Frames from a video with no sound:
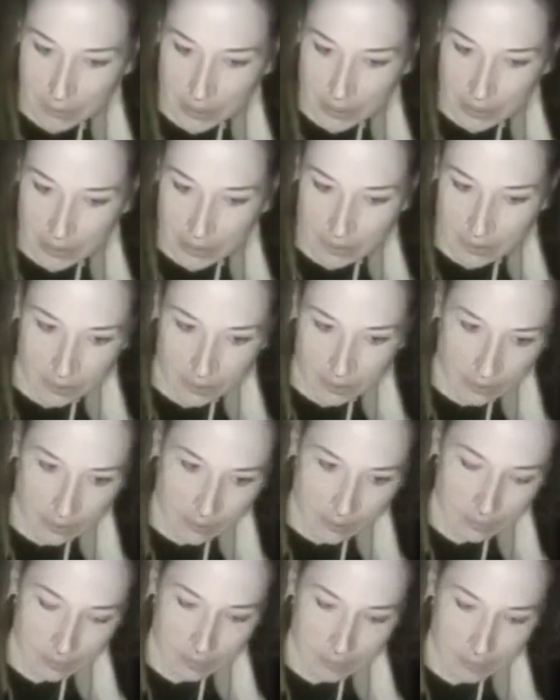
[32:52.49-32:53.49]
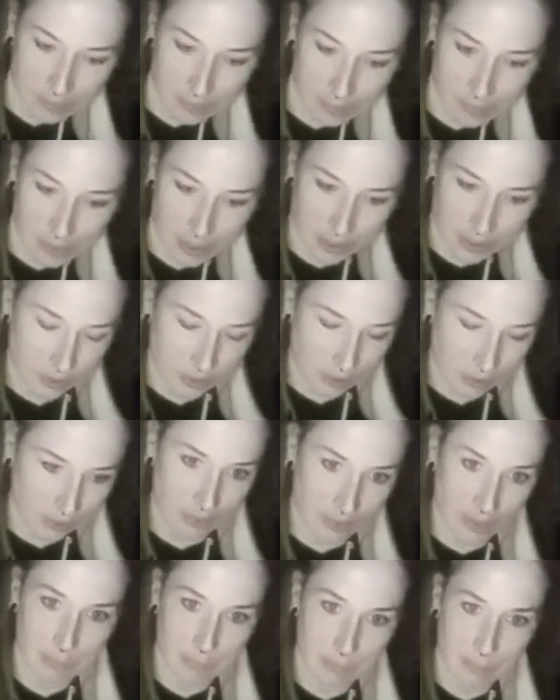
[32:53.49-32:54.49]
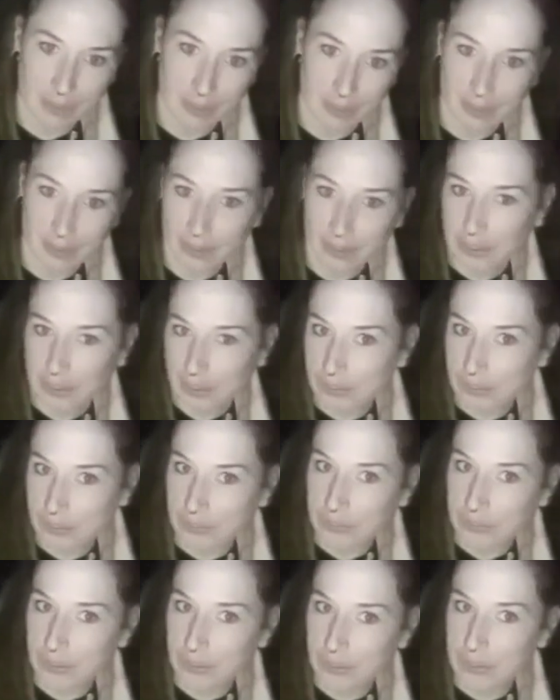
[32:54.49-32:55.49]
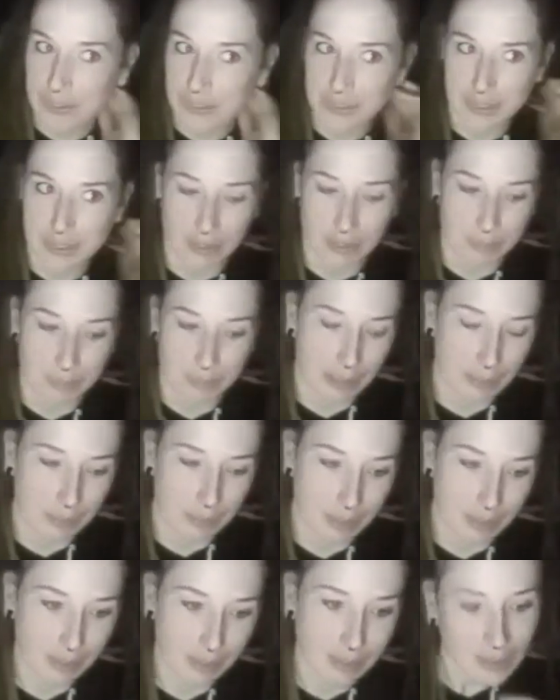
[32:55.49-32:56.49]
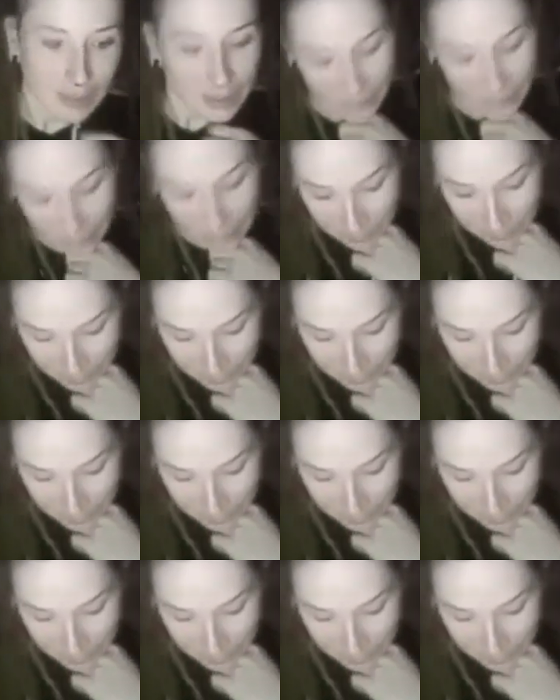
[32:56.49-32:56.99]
insulted them, of course, there may be like